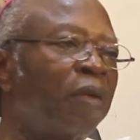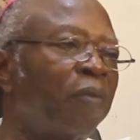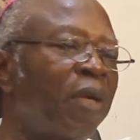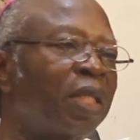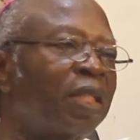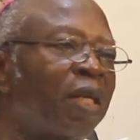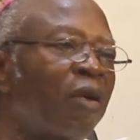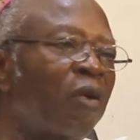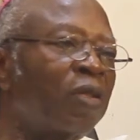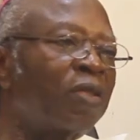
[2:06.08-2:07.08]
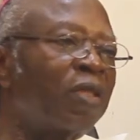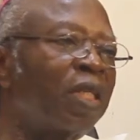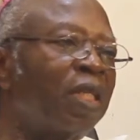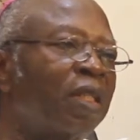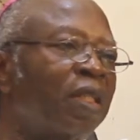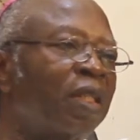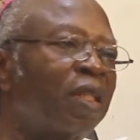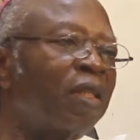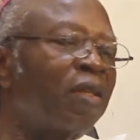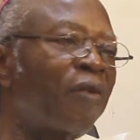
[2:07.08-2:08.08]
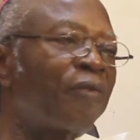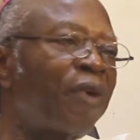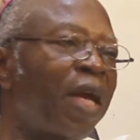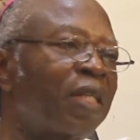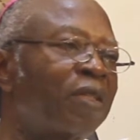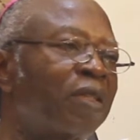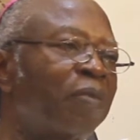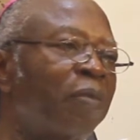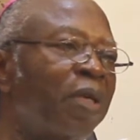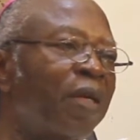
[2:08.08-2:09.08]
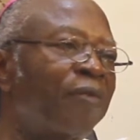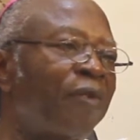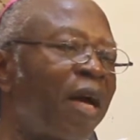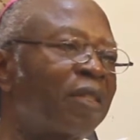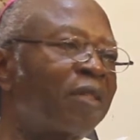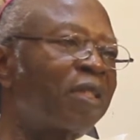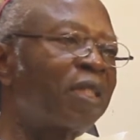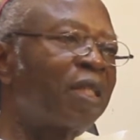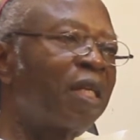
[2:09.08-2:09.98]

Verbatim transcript: Make the rosary your first breakfast